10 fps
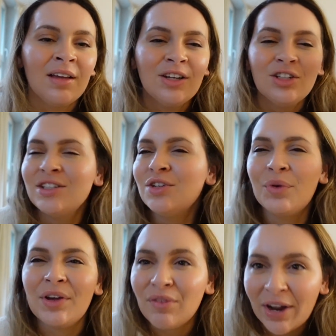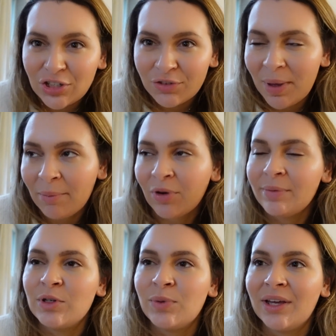just a refresh of memory
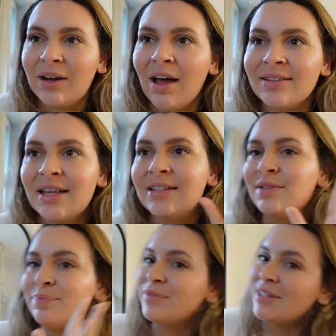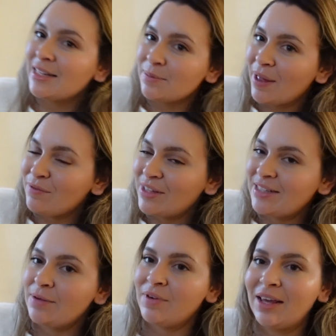between classes. So that's the plan for
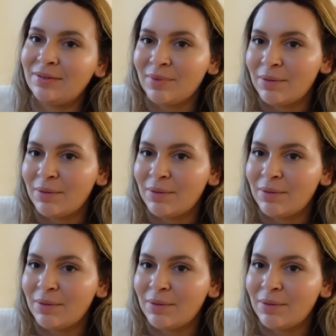this evening.